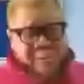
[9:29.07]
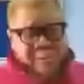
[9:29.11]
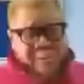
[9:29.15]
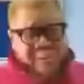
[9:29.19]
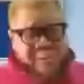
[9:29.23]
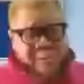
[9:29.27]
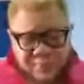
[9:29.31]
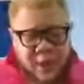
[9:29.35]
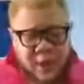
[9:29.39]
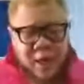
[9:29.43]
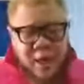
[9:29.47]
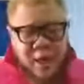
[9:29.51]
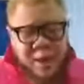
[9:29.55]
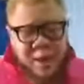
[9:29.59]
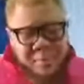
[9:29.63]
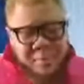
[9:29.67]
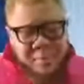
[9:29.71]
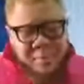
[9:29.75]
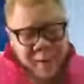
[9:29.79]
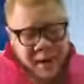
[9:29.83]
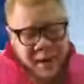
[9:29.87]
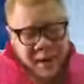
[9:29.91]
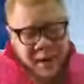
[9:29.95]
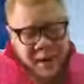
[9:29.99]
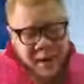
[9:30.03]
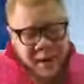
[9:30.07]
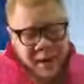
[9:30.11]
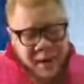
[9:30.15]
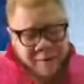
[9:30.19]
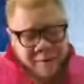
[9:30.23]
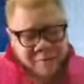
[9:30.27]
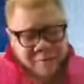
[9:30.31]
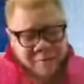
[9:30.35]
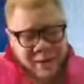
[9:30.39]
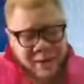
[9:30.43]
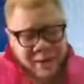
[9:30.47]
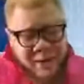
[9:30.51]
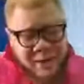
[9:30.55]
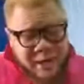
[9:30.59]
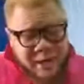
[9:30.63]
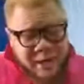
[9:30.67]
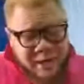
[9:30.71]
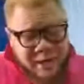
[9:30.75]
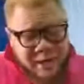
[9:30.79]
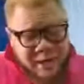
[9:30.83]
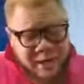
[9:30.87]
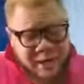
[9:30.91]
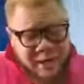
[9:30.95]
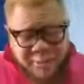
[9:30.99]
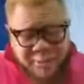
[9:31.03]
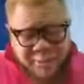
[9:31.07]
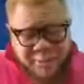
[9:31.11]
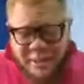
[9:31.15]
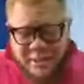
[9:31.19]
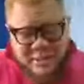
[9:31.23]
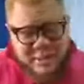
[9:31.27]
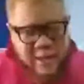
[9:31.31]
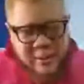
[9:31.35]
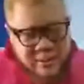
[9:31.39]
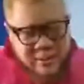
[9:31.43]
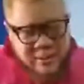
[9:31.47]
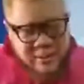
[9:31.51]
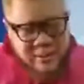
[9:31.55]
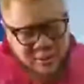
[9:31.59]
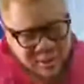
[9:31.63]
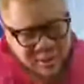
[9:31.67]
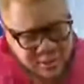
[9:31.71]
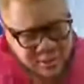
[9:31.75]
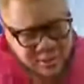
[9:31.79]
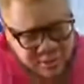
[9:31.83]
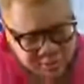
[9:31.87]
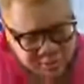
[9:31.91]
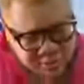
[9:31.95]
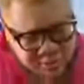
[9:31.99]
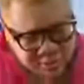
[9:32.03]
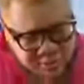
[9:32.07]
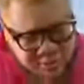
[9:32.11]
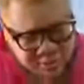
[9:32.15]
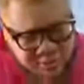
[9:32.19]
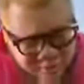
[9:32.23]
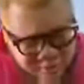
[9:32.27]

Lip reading: talk about it, have an agreement, and